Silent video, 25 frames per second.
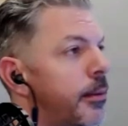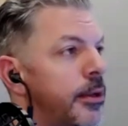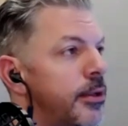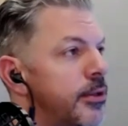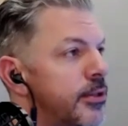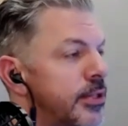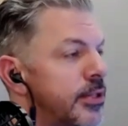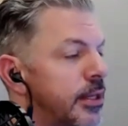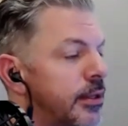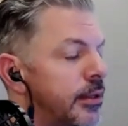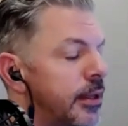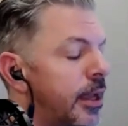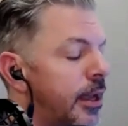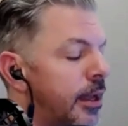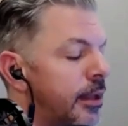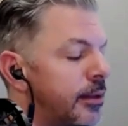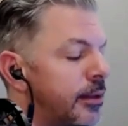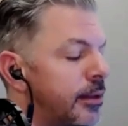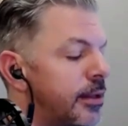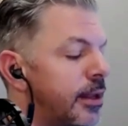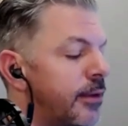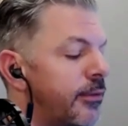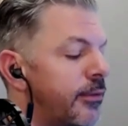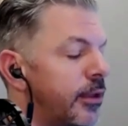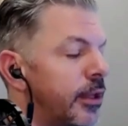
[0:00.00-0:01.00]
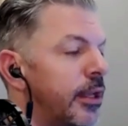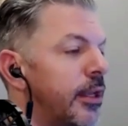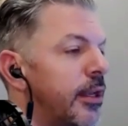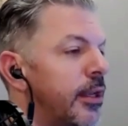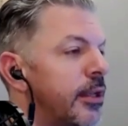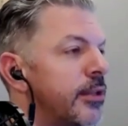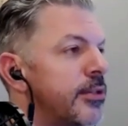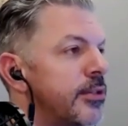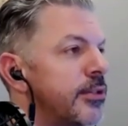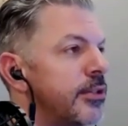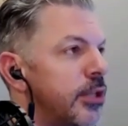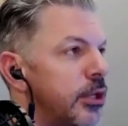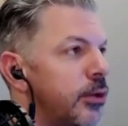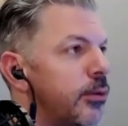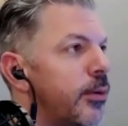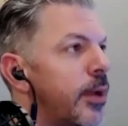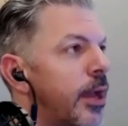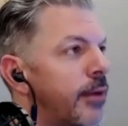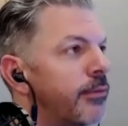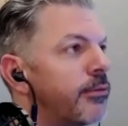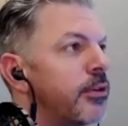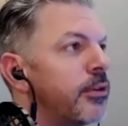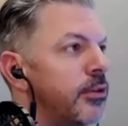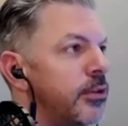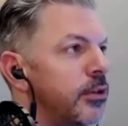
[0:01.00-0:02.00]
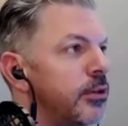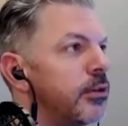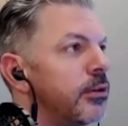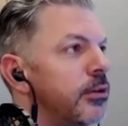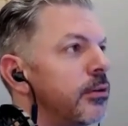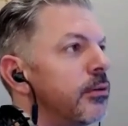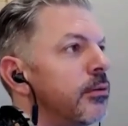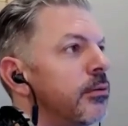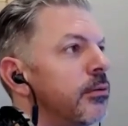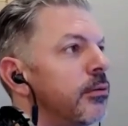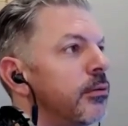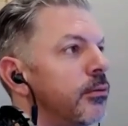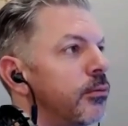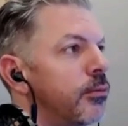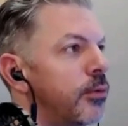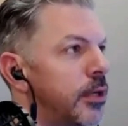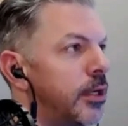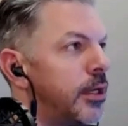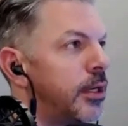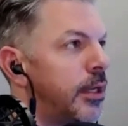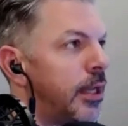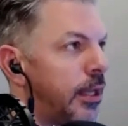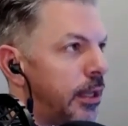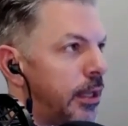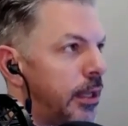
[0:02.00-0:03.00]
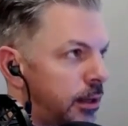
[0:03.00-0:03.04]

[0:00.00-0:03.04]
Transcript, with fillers: I gonna say, yeah, definitely. It's you have to do what